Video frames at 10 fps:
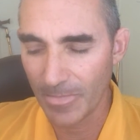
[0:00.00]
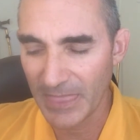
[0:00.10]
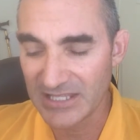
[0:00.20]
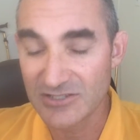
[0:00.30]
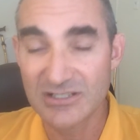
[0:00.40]

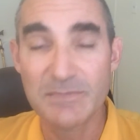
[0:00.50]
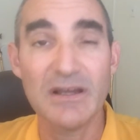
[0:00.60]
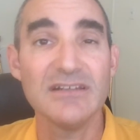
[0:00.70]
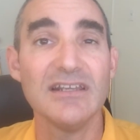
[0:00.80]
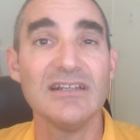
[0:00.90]
as your
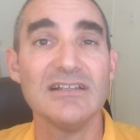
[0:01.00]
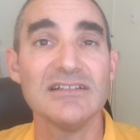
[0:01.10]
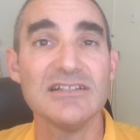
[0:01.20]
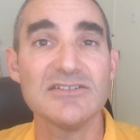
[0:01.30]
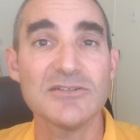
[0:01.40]
spontaneity
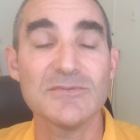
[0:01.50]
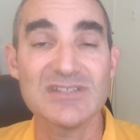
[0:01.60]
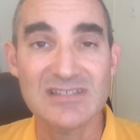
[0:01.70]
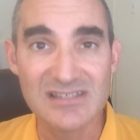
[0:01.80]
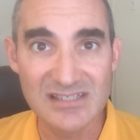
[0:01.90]
leads you.
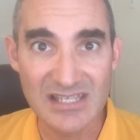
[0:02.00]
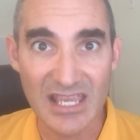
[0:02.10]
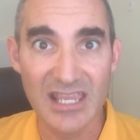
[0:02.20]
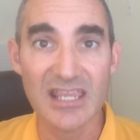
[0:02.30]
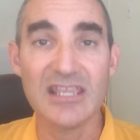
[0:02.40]

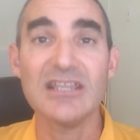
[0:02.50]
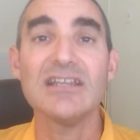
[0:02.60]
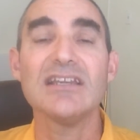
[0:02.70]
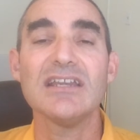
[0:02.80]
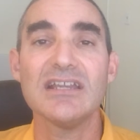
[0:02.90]

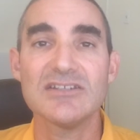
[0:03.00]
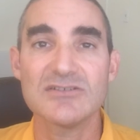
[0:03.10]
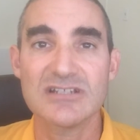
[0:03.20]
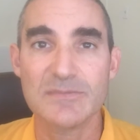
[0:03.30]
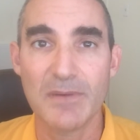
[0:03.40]
Say as
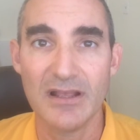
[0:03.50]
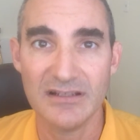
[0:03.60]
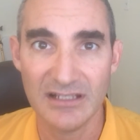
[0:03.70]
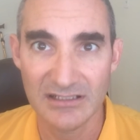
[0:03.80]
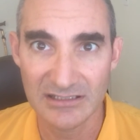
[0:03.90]
your
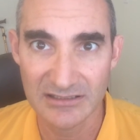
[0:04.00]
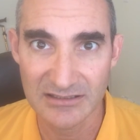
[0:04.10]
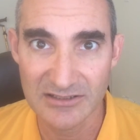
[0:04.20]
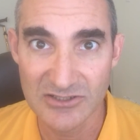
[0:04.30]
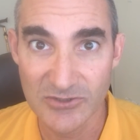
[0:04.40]
spontaneity
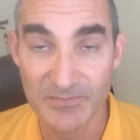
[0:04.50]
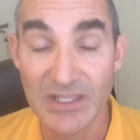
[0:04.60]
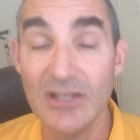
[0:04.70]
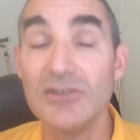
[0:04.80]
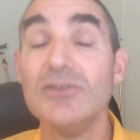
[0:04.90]
leads you.
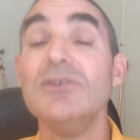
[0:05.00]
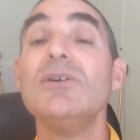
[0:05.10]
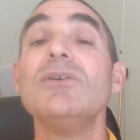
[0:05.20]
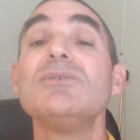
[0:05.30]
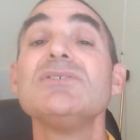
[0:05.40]

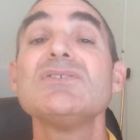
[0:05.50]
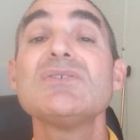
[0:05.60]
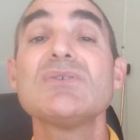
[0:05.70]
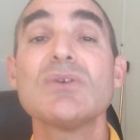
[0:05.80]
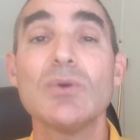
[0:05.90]

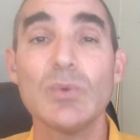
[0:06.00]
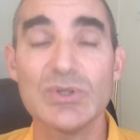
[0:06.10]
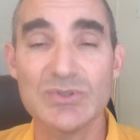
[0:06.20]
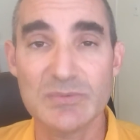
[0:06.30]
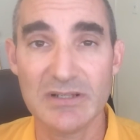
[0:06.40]
Notice
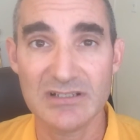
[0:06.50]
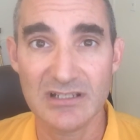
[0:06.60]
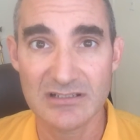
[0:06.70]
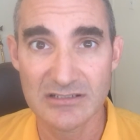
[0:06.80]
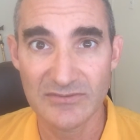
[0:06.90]
what you
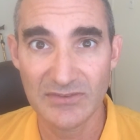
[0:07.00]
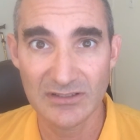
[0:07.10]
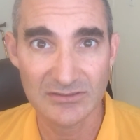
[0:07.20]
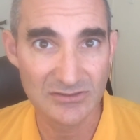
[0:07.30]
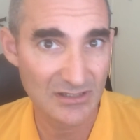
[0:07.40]
spontaneously
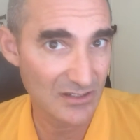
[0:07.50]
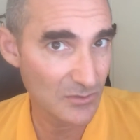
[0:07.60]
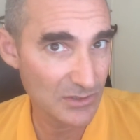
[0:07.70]
feel. Do not